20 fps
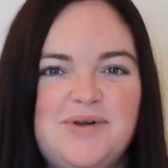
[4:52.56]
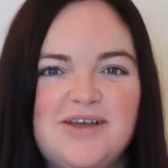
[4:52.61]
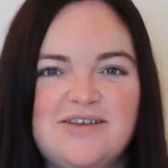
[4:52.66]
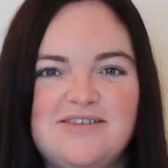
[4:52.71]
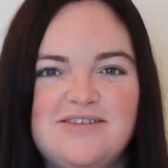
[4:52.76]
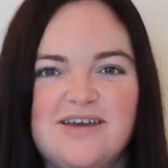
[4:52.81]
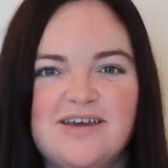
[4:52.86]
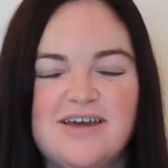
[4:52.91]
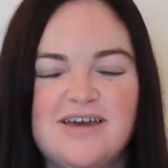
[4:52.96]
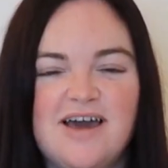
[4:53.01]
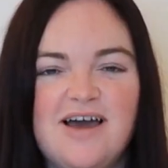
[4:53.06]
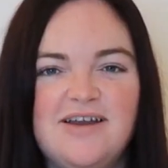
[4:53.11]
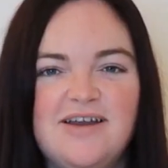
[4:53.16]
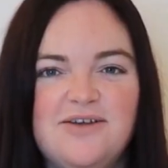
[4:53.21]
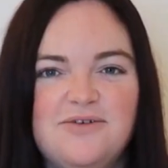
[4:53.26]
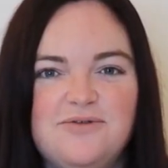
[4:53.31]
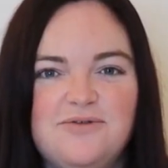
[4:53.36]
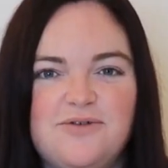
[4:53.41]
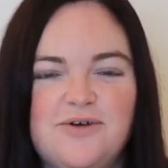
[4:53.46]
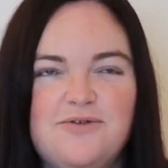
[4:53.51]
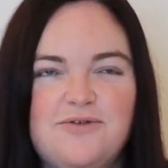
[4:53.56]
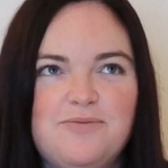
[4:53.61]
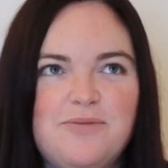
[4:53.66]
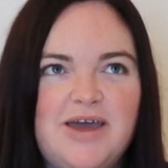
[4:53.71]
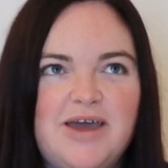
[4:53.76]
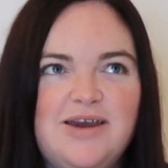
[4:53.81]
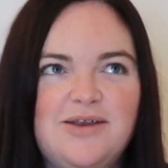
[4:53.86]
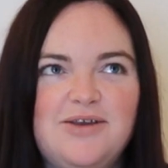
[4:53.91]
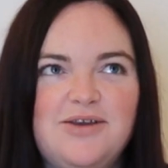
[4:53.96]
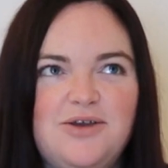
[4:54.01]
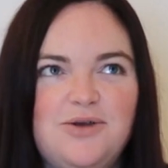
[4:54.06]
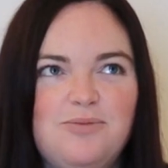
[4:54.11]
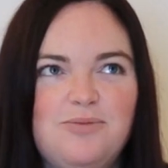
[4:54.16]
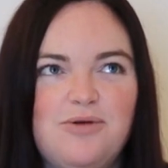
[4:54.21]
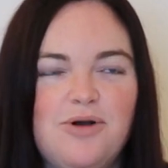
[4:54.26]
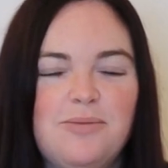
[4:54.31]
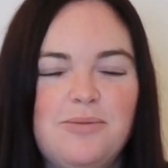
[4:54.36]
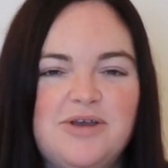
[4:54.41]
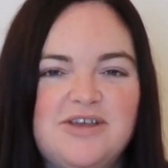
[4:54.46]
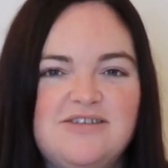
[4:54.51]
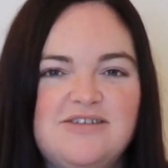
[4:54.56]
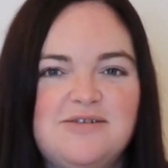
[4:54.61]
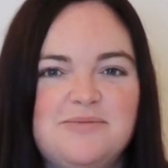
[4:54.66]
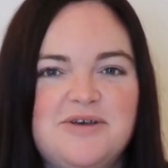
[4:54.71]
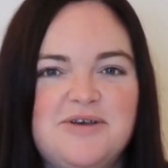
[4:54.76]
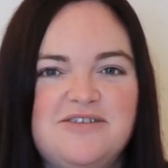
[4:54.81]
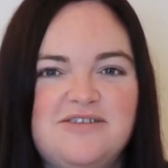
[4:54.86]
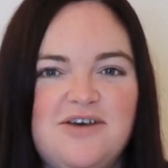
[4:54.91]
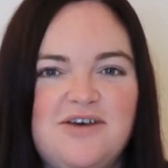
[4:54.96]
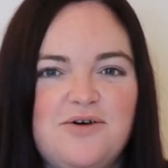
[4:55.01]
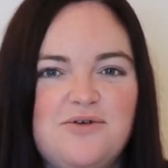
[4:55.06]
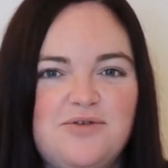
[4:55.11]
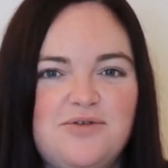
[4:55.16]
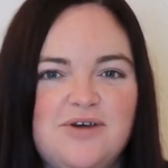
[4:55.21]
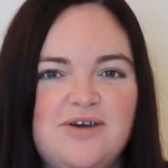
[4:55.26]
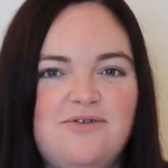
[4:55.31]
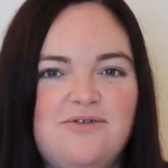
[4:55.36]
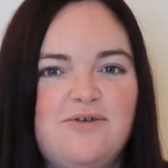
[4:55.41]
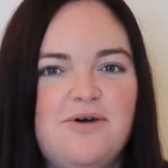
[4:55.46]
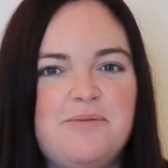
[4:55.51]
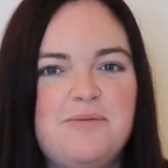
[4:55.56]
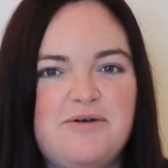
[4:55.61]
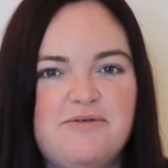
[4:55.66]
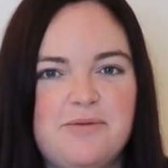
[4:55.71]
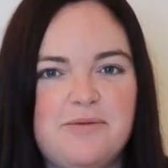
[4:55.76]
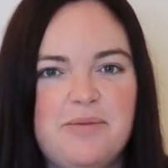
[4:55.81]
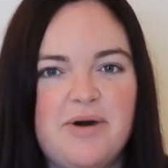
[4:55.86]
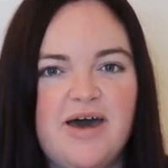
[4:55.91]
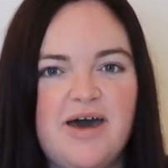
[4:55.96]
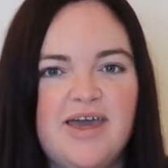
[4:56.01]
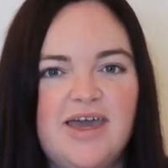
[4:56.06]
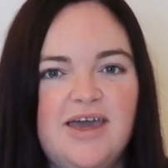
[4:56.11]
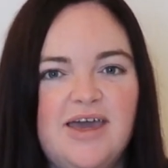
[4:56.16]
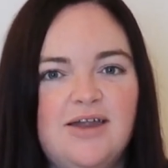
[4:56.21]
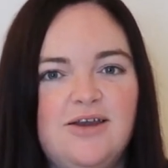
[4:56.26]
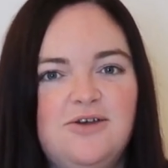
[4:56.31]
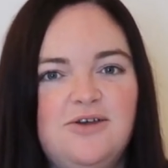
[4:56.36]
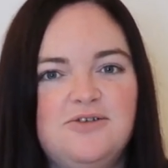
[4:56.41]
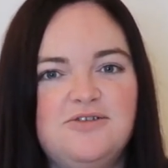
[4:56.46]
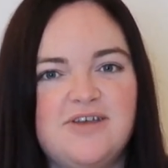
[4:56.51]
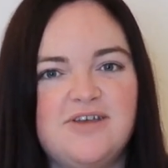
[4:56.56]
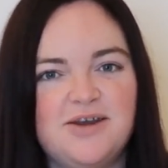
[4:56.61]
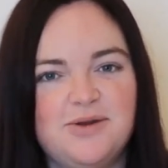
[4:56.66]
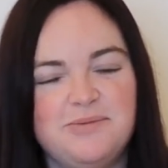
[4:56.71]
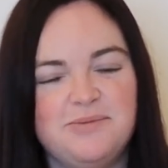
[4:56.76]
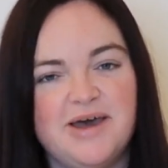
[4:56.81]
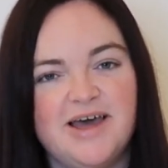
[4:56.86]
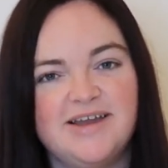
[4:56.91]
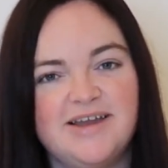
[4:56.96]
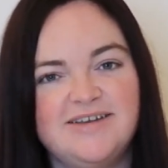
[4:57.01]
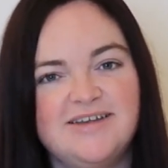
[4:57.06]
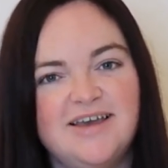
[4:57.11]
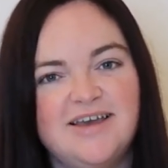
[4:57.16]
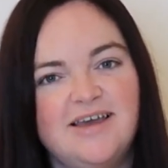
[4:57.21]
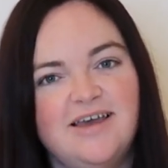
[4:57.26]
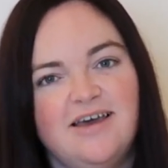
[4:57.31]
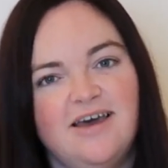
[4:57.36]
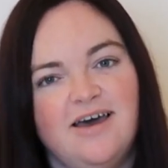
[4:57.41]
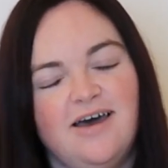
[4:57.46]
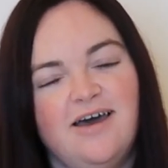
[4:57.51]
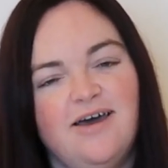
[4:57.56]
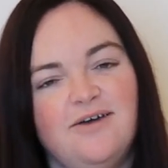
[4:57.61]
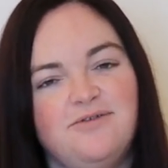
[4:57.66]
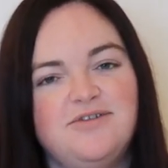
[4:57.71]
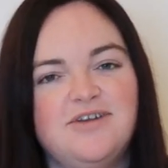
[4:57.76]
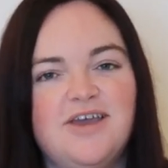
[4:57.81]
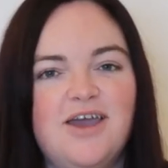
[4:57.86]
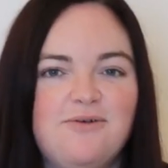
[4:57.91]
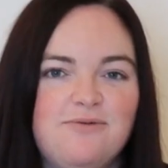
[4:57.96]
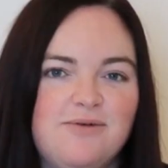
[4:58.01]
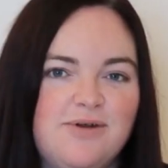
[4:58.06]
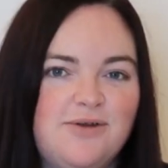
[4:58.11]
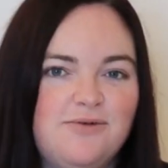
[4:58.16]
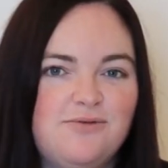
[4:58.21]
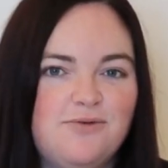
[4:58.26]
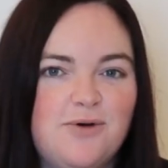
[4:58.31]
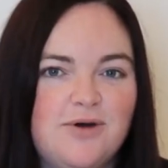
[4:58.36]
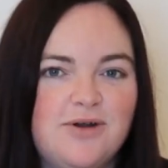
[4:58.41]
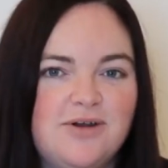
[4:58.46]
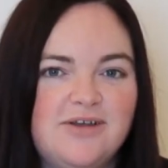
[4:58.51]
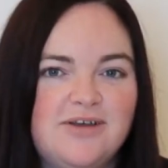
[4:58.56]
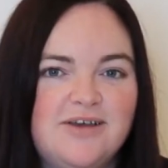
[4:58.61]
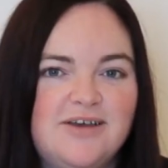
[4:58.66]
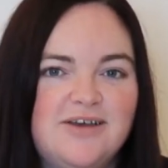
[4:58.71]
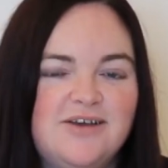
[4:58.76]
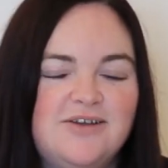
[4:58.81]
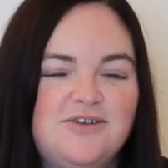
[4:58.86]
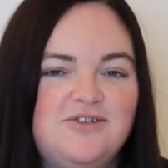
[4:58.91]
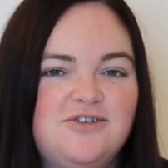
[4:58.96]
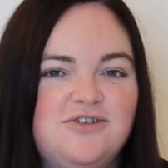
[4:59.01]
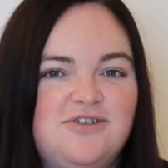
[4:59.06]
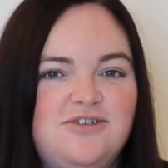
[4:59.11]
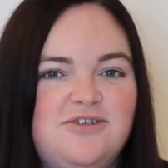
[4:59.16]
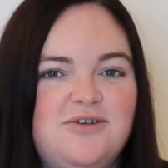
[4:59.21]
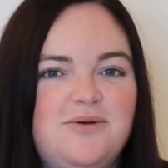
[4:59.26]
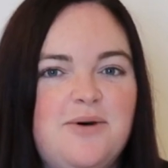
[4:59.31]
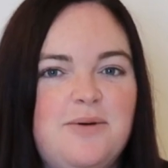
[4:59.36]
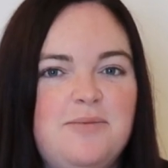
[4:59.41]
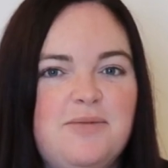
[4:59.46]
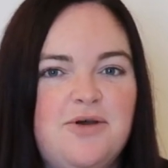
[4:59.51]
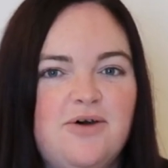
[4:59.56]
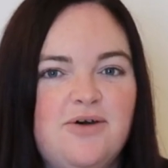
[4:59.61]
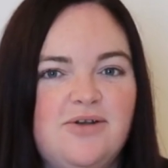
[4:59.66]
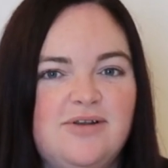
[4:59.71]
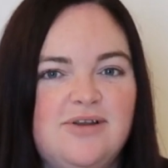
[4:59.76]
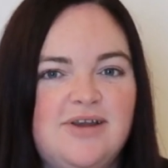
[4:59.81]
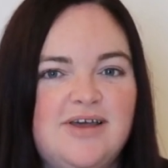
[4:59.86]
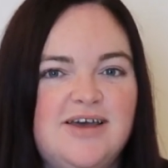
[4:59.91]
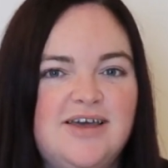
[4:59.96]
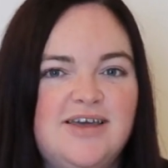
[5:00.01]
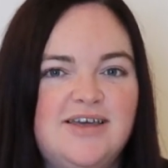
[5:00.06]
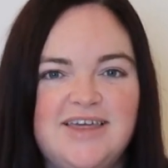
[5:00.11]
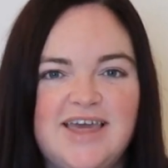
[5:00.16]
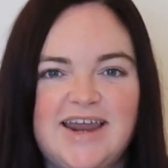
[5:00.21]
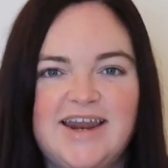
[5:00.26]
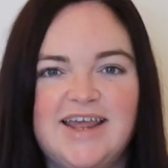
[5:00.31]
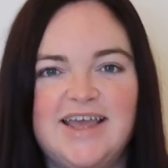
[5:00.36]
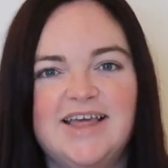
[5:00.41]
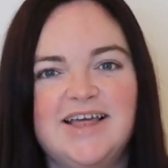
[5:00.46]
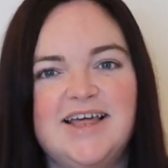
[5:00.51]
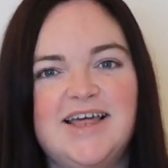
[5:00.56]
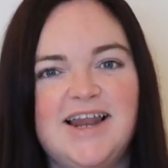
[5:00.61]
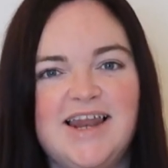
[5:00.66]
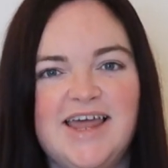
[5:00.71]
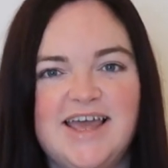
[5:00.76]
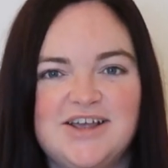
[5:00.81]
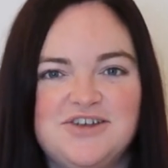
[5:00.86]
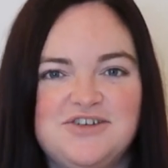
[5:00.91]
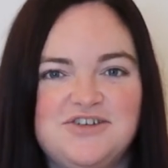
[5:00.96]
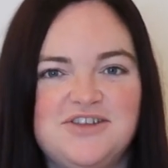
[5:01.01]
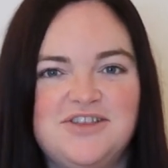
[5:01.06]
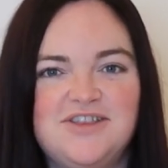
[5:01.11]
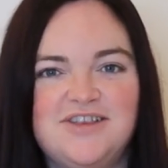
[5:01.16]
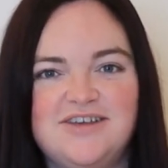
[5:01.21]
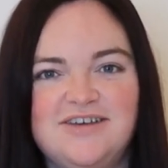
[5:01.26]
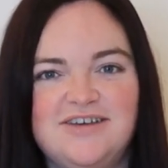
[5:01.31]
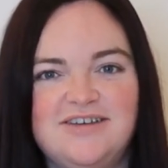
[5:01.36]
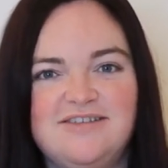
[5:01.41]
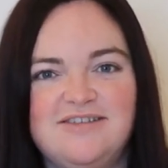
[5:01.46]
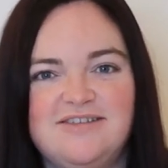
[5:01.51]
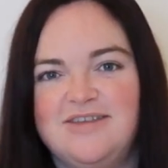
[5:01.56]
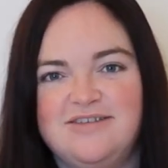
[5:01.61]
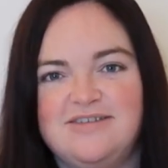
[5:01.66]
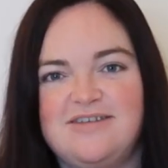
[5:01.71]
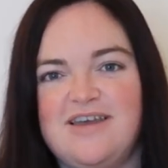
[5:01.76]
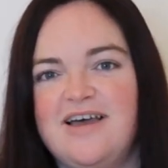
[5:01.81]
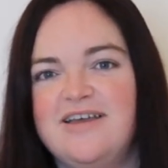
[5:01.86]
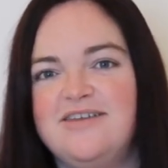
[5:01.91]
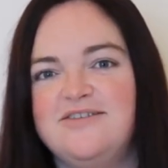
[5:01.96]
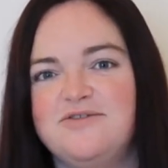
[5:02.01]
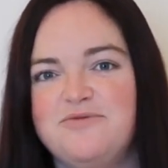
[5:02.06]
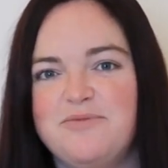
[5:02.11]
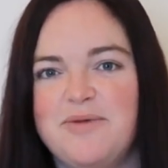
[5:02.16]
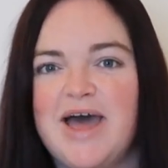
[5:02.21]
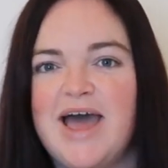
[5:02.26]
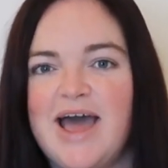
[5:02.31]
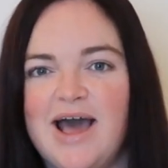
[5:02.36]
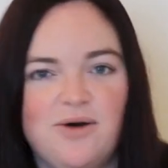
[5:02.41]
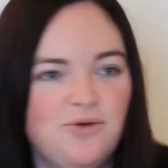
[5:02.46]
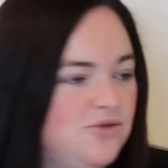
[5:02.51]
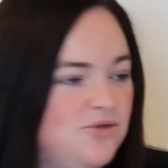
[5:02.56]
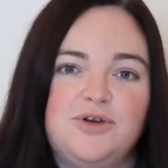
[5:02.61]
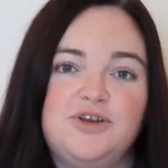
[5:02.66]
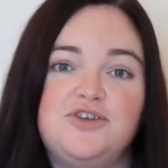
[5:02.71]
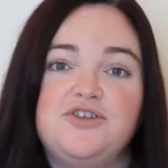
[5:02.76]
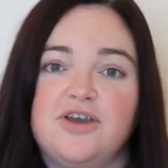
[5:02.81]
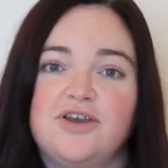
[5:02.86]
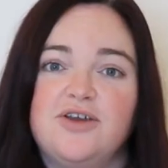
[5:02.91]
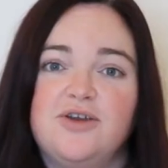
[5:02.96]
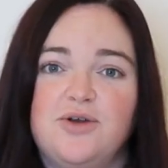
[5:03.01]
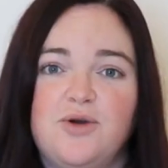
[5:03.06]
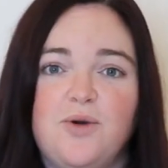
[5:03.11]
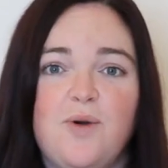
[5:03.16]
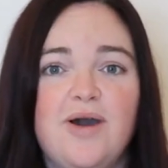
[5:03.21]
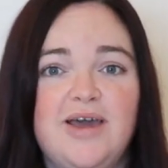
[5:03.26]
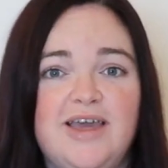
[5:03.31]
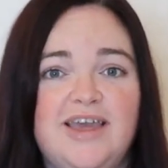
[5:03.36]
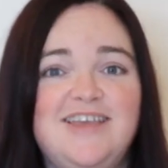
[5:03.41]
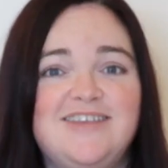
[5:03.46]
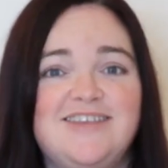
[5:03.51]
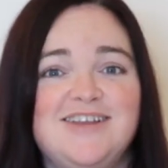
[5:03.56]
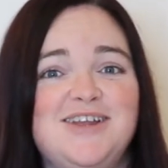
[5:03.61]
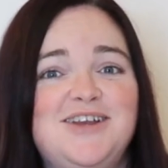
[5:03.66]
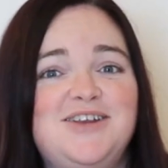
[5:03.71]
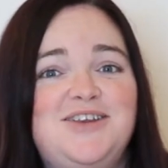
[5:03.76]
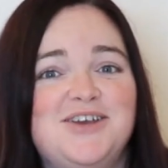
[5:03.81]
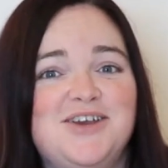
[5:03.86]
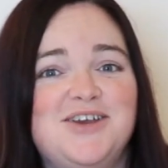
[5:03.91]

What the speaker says: Plus I kind of have made a new promise to myself that if I'm ever buying a new saddle pad, I have to get rid of one just so I'm not like getting a collection that is the size of my house, which I could quite easily